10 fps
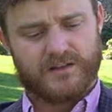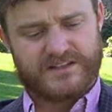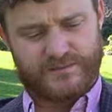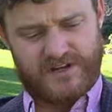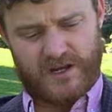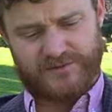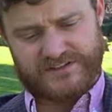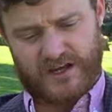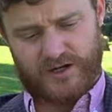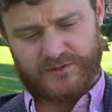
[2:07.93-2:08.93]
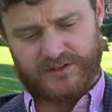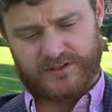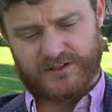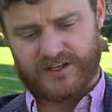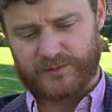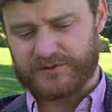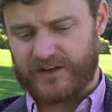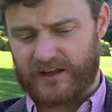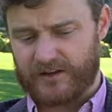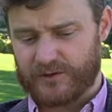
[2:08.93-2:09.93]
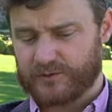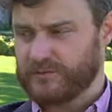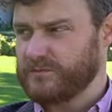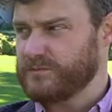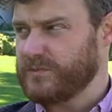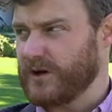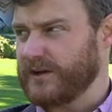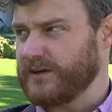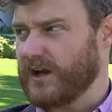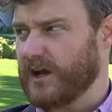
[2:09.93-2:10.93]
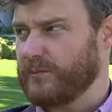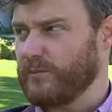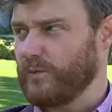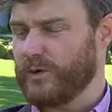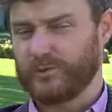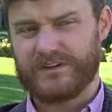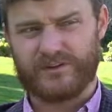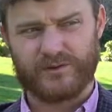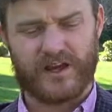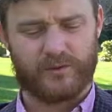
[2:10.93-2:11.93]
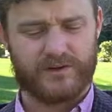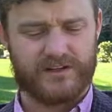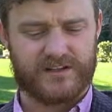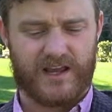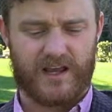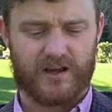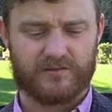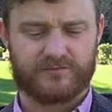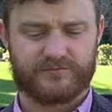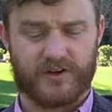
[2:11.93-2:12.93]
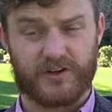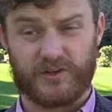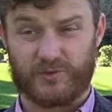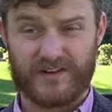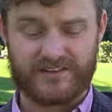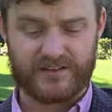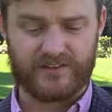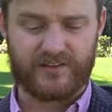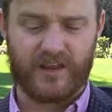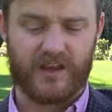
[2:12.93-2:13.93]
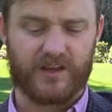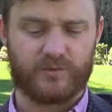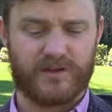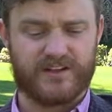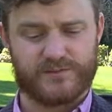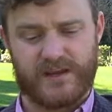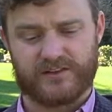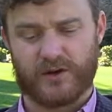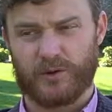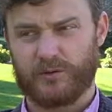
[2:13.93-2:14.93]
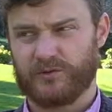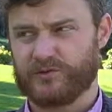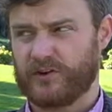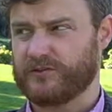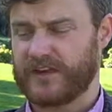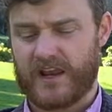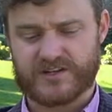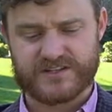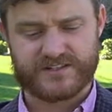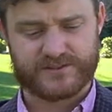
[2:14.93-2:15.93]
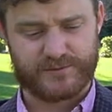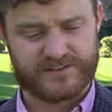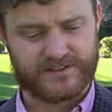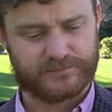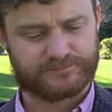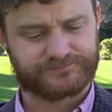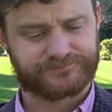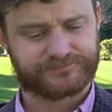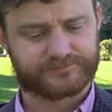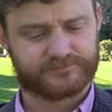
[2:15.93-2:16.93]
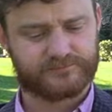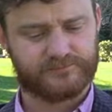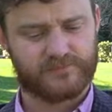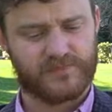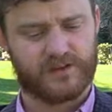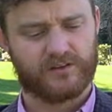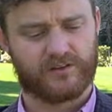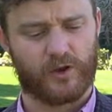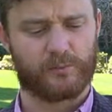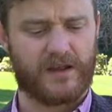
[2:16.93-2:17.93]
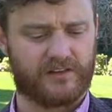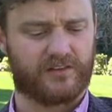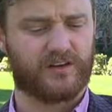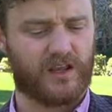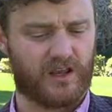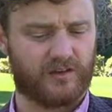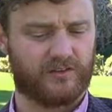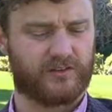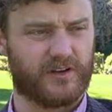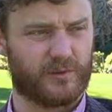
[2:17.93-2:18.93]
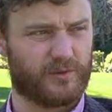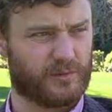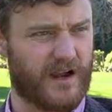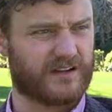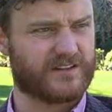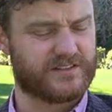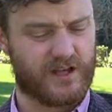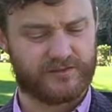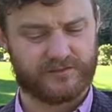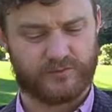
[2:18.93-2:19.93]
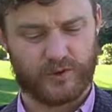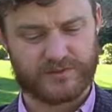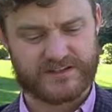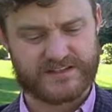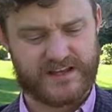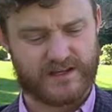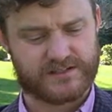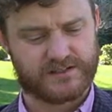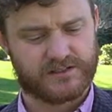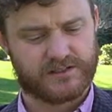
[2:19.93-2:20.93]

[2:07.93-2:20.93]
Sometimes autonomy can be violated, but when we do that, we need to have very good reasons and we need to make those justifications explicit. So medicine has developed the practice of informed consent.